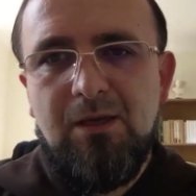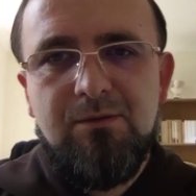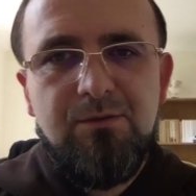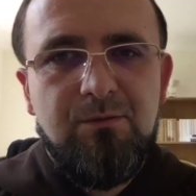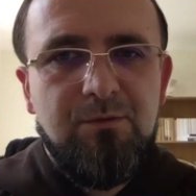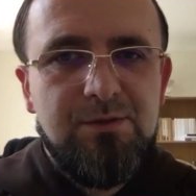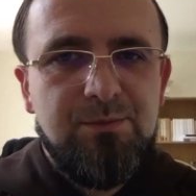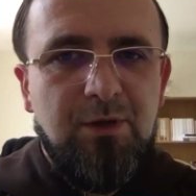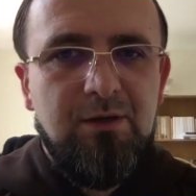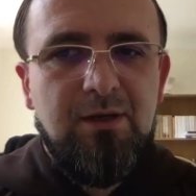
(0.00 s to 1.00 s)
to
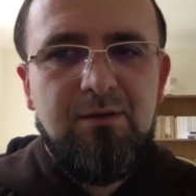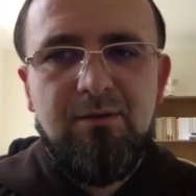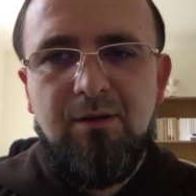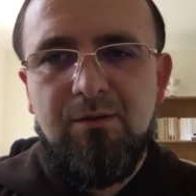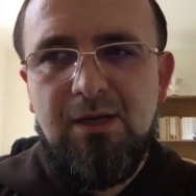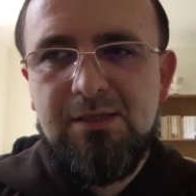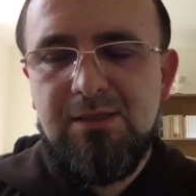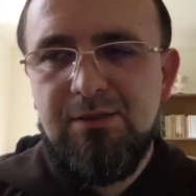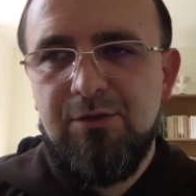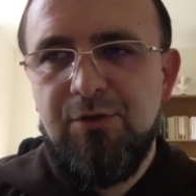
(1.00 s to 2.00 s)
smaller or
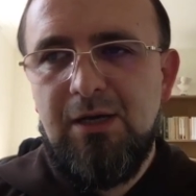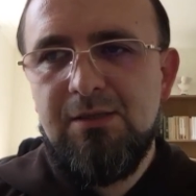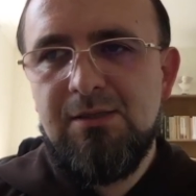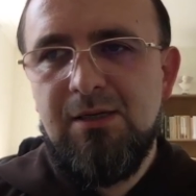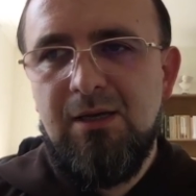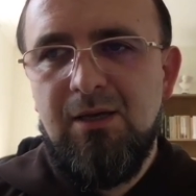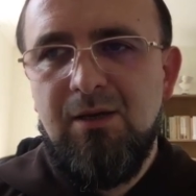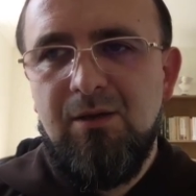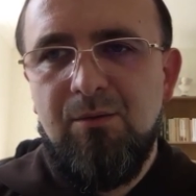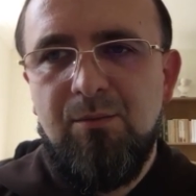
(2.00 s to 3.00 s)
lesser degrees,
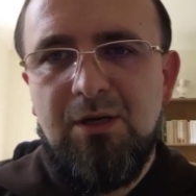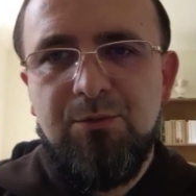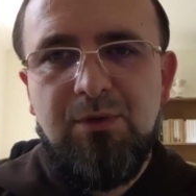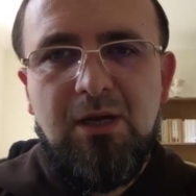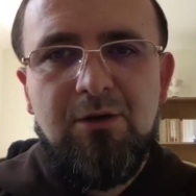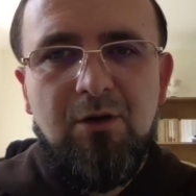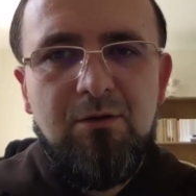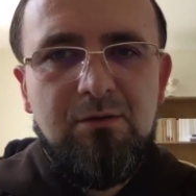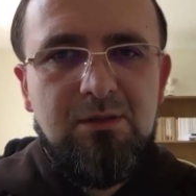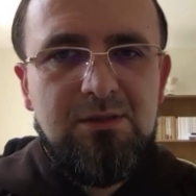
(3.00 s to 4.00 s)
but we are
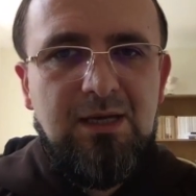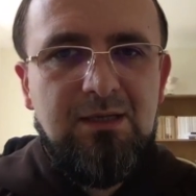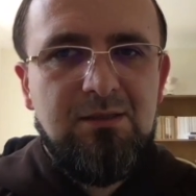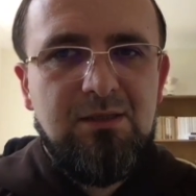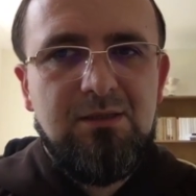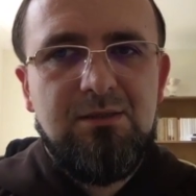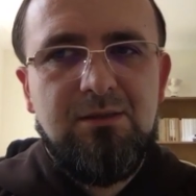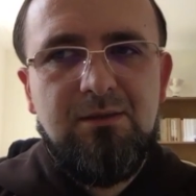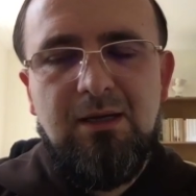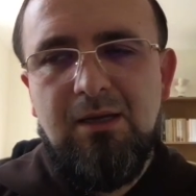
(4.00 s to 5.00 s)
all tainted,
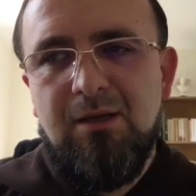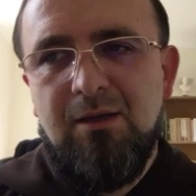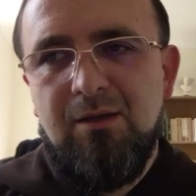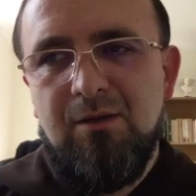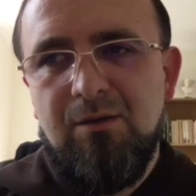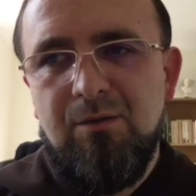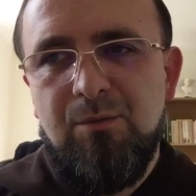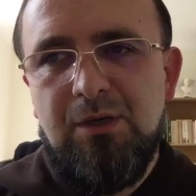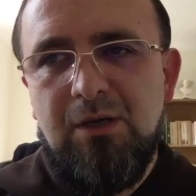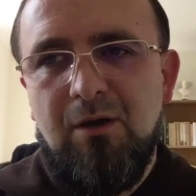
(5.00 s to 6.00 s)
uh,
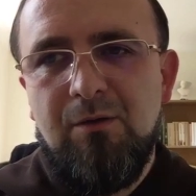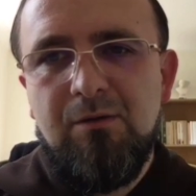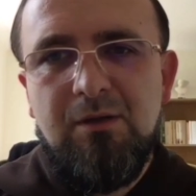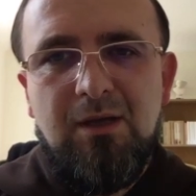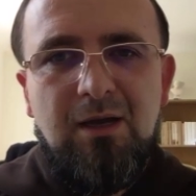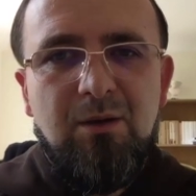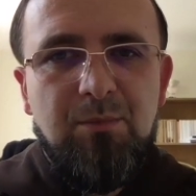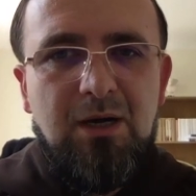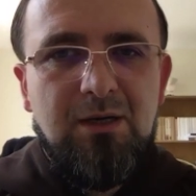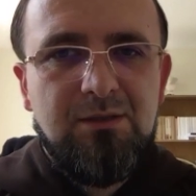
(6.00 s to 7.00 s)
we all are
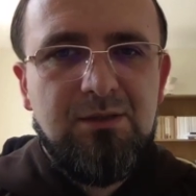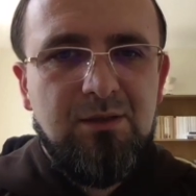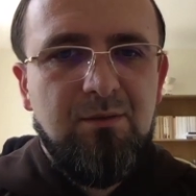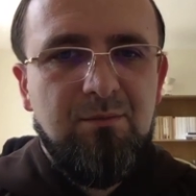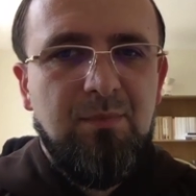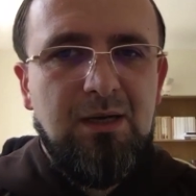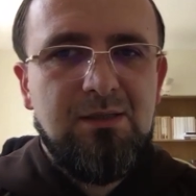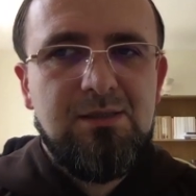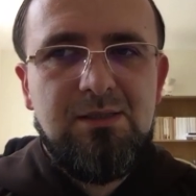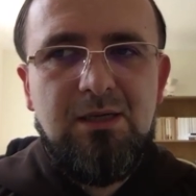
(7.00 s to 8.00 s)
marked by
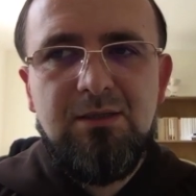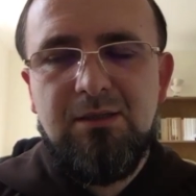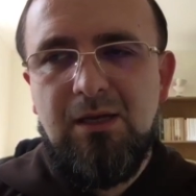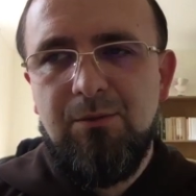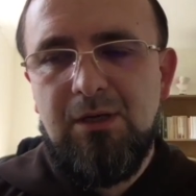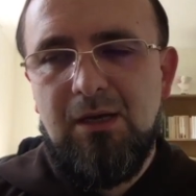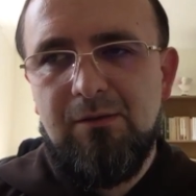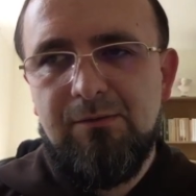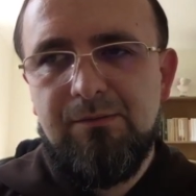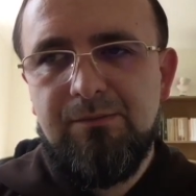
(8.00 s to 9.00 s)
sin in our
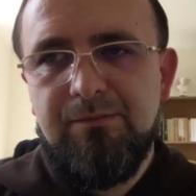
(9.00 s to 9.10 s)
life.